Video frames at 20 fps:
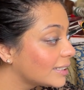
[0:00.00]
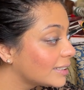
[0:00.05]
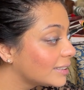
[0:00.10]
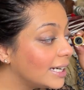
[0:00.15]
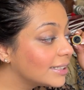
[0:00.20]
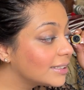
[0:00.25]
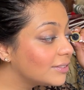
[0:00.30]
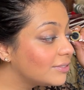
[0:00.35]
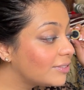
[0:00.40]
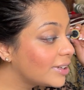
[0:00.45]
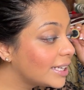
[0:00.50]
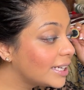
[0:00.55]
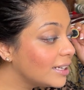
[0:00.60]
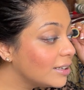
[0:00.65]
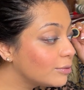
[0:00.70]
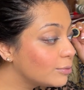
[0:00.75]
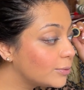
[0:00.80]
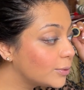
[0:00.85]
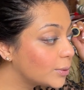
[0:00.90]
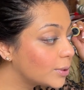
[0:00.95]
at a very
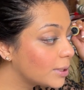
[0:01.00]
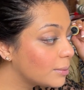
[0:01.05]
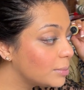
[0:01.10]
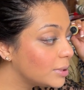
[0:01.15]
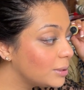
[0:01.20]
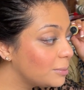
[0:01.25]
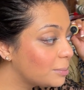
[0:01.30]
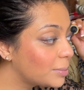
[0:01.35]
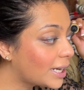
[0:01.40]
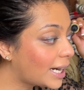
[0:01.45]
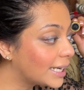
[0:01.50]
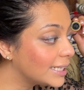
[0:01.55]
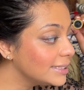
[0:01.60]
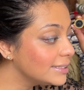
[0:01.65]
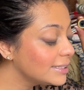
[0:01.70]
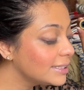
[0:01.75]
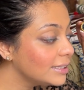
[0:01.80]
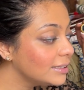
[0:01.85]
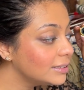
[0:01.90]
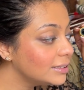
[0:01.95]
affordable
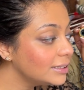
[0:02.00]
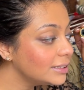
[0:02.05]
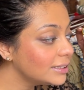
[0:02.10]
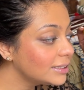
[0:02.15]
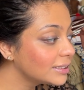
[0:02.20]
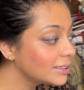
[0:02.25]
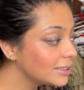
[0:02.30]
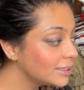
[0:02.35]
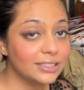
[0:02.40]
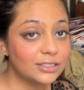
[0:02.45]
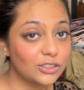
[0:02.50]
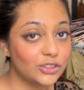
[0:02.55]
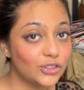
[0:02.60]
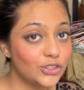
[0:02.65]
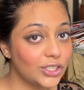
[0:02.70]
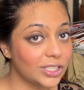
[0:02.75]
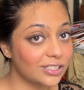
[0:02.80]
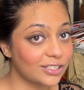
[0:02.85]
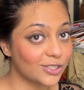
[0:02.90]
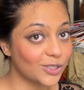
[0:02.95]
price here. It's
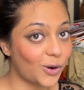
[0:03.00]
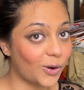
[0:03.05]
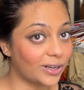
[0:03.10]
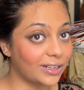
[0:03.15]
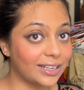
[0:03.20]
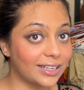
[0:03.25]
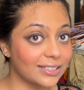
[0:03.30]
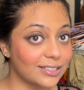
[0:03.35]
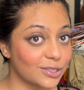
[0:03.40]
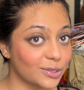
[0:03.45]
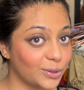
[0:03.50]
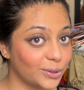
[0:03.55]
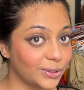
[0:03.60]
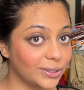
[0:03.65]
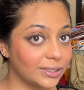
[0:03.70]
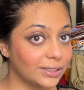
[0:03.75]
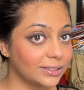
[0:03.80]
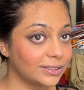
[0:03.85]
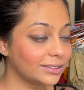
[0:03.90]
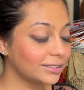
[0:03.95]
just not as good.